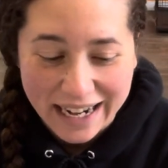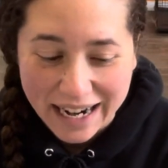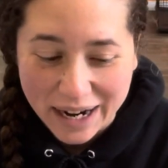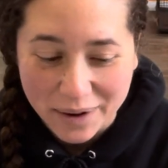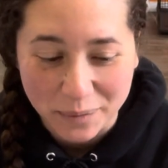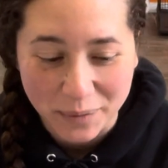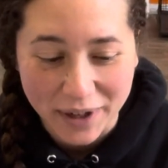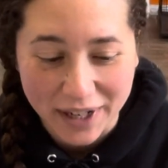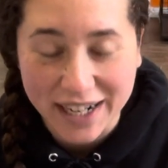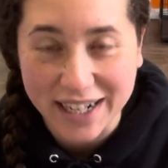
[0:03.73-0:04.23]

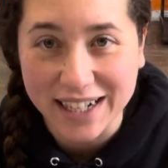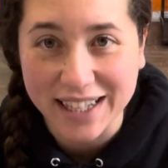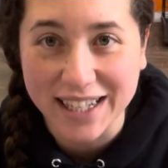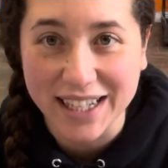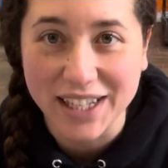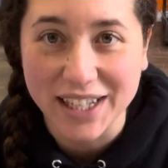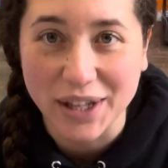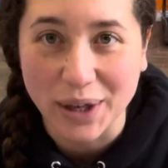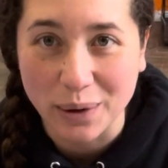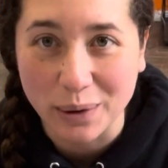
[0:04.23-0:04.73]
and we're
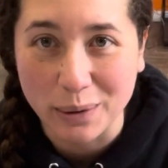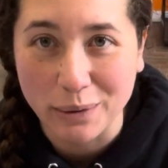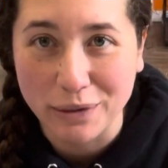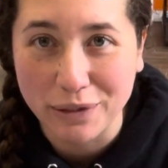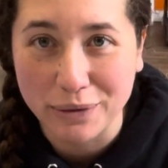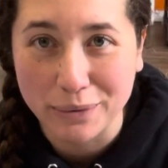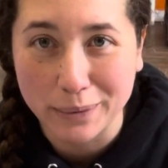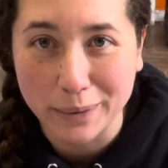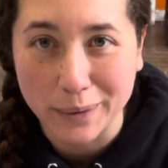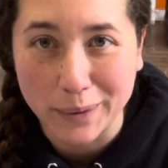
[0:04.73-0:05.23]
gonna go
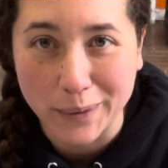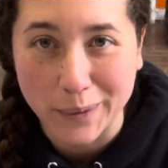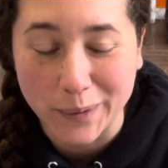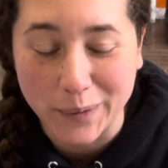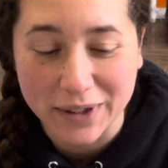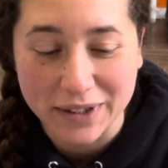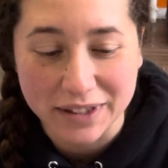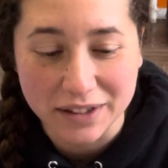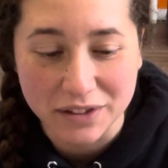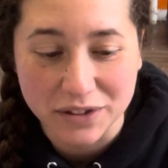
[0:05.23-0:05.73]
through
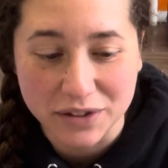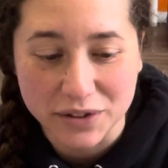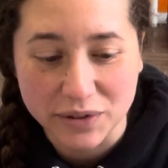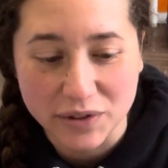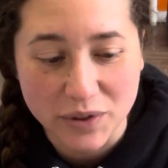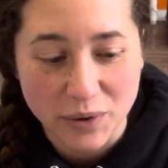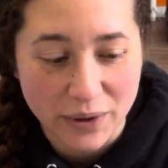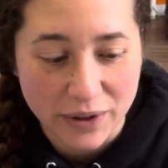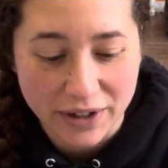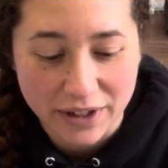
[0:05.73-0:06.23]
a little
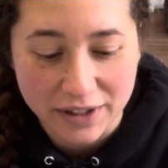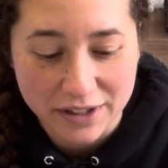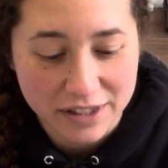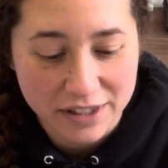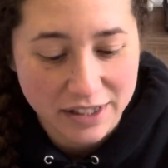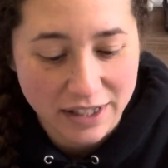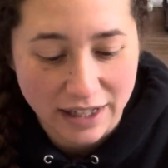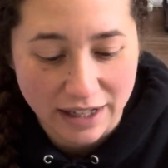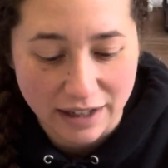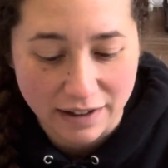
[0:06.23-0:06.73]

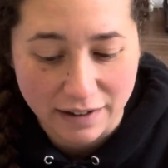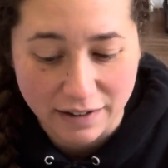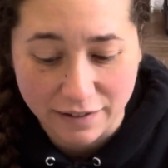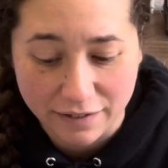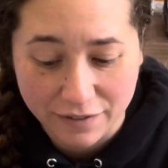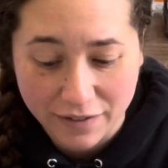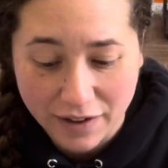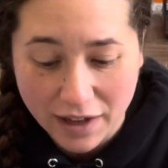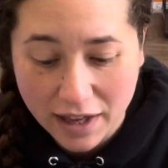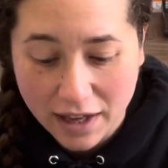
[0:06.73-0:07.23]
tutorial of